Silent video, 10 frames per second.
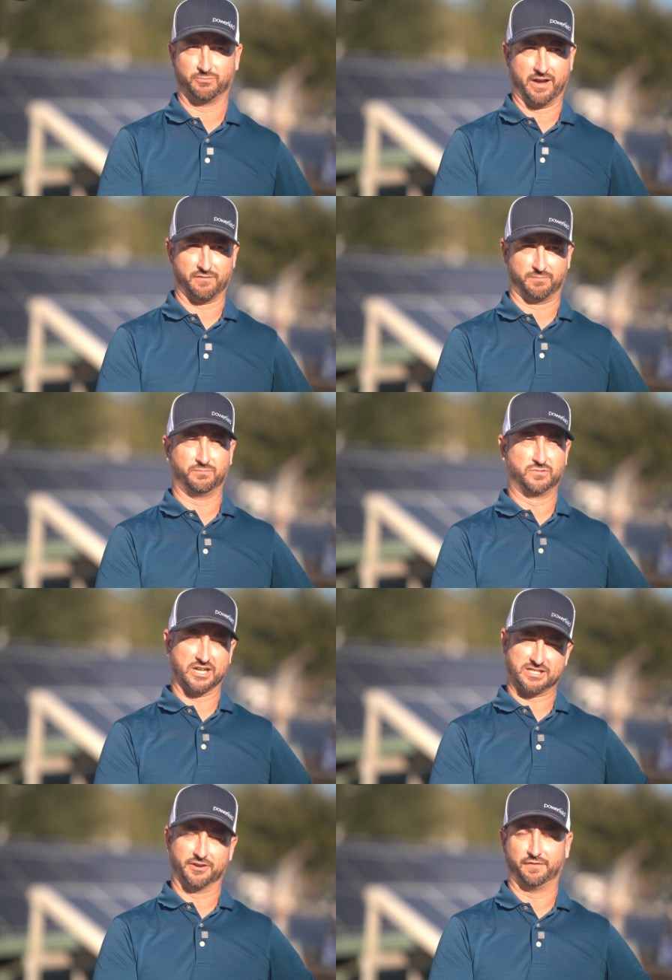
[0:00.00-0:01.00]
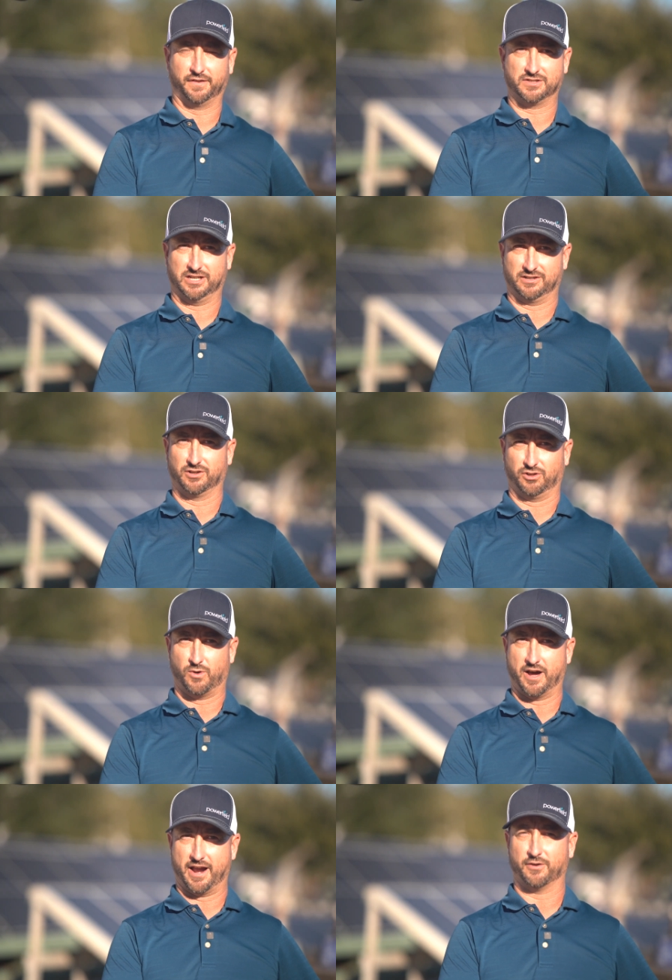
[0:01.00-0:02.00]
we have just under 15
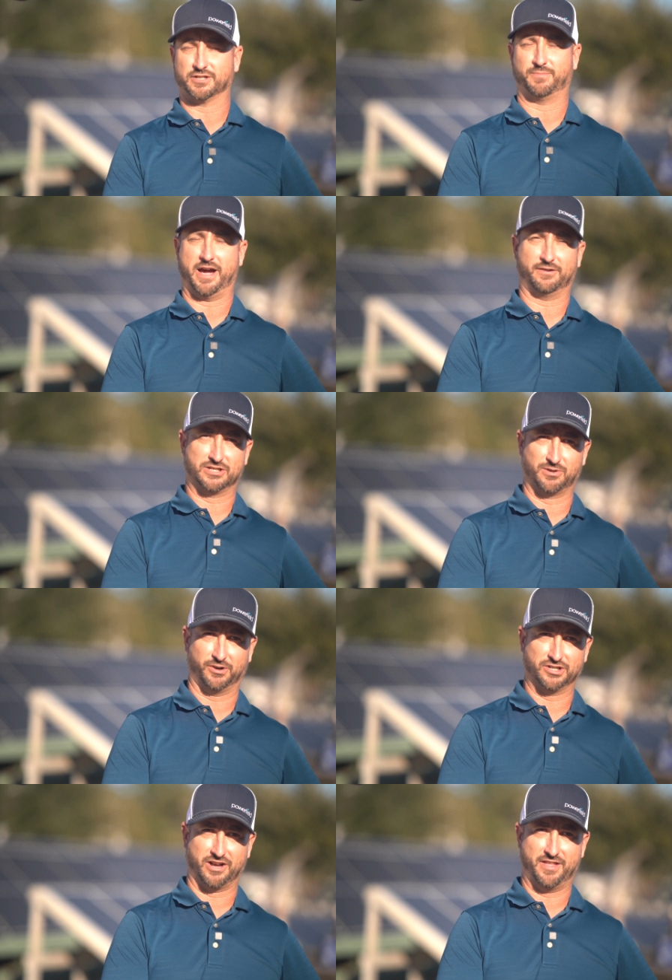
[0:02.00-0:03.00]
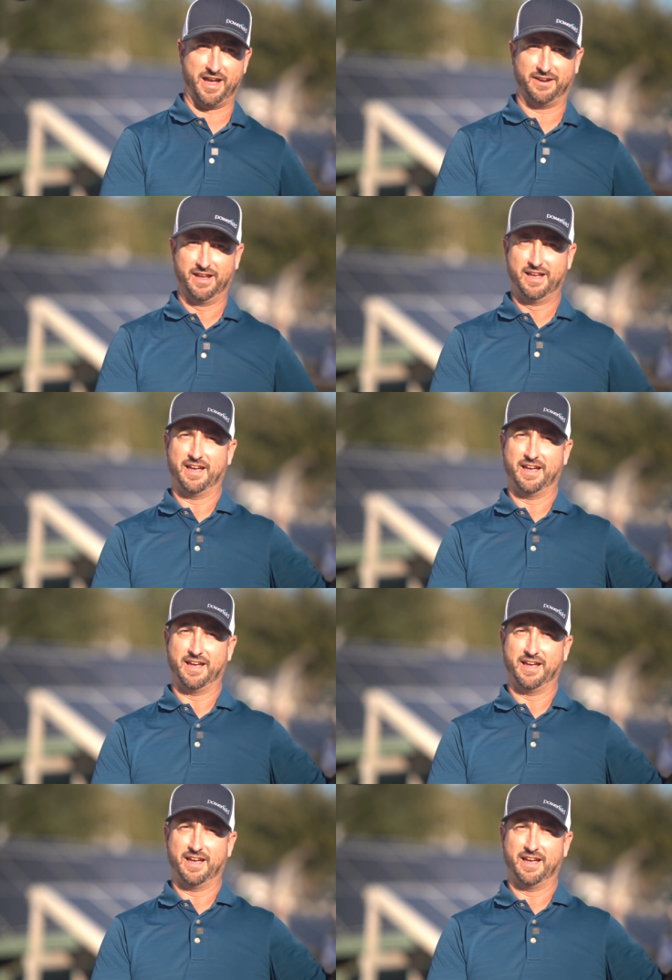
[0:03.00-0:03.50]
kilowatt hours of battery storage on that.